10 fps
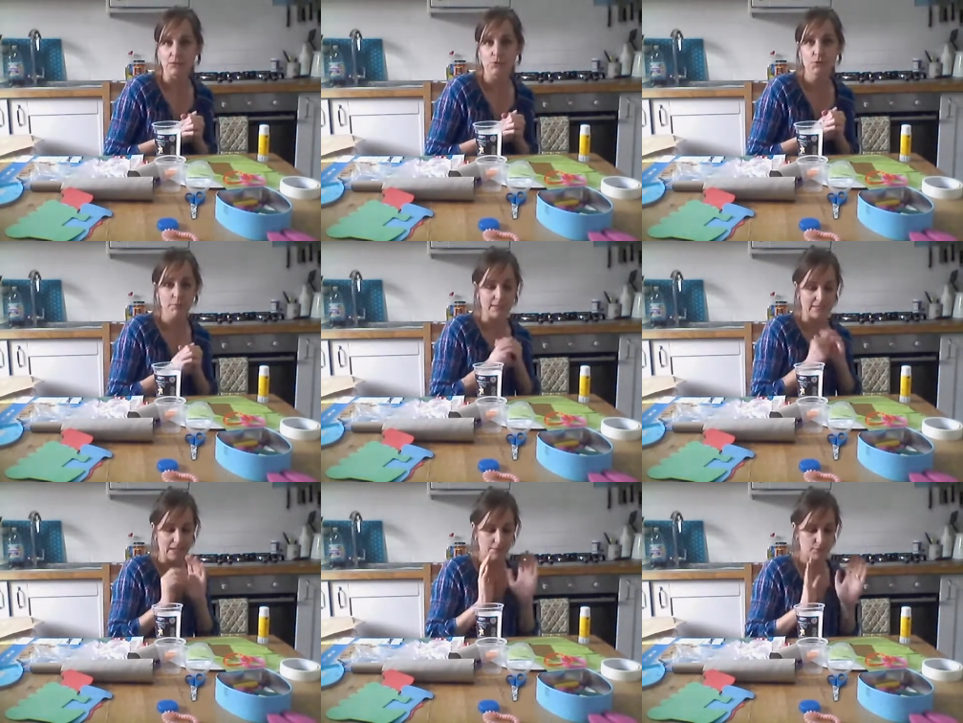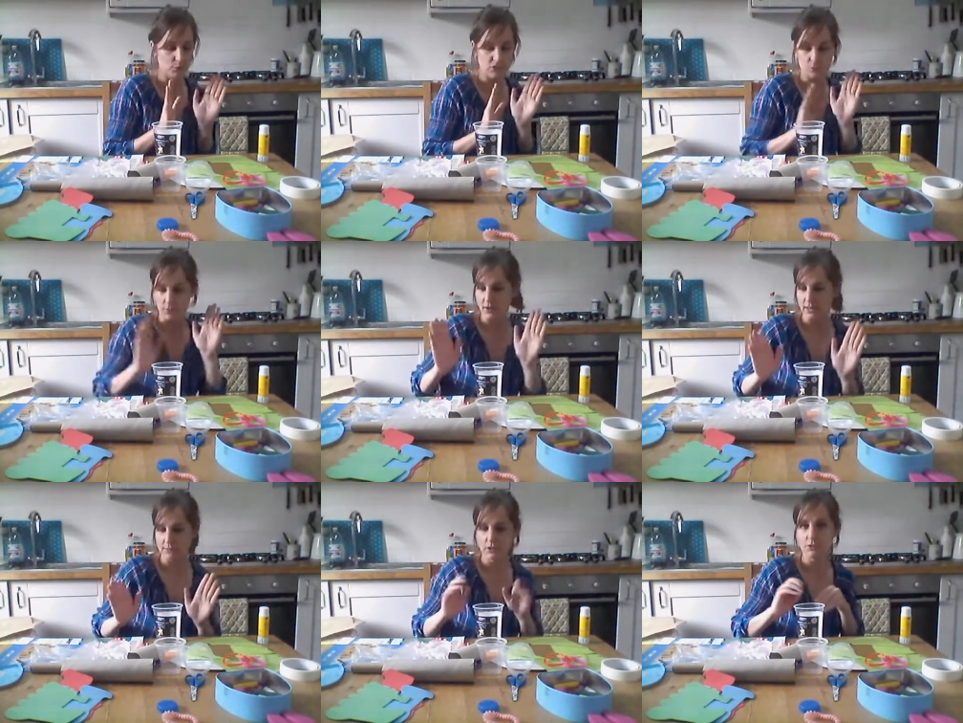And you can make it however you wish, but
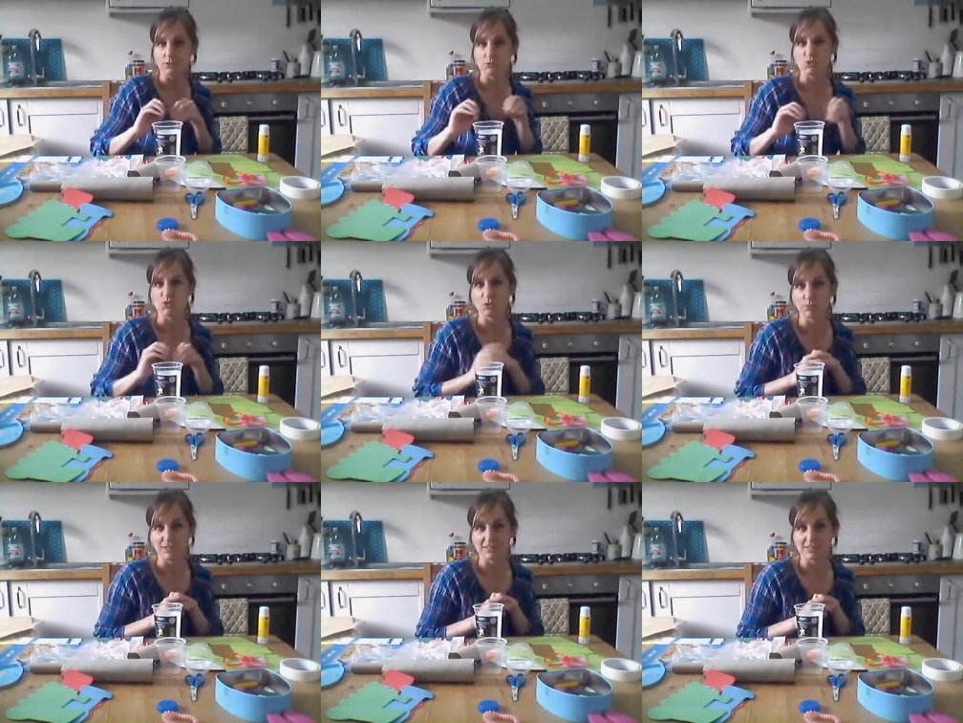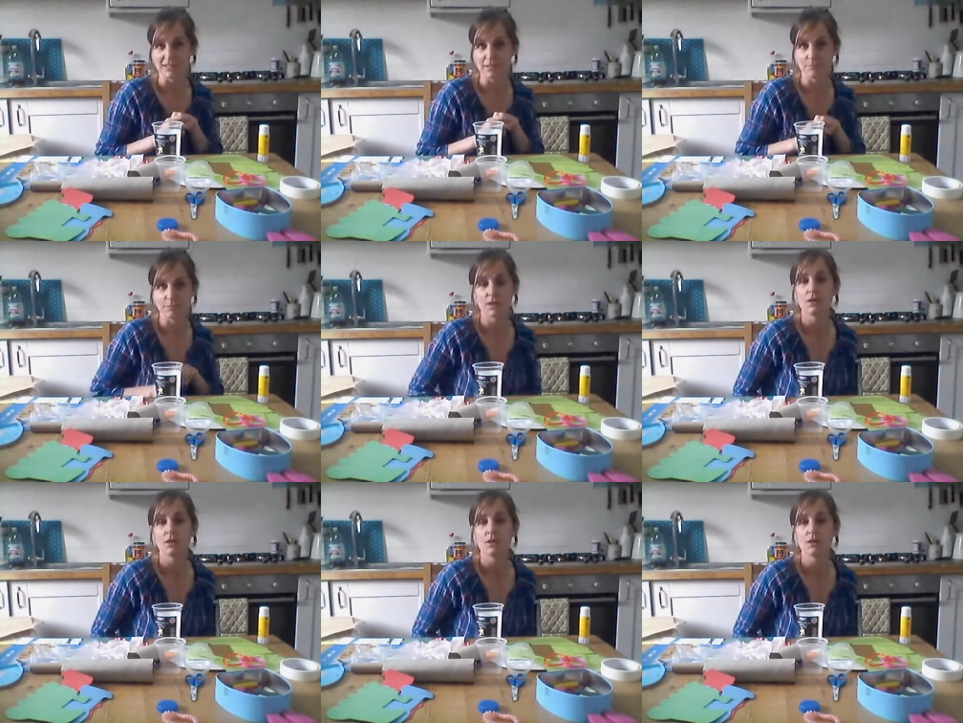I'm going to do some junk modelling today.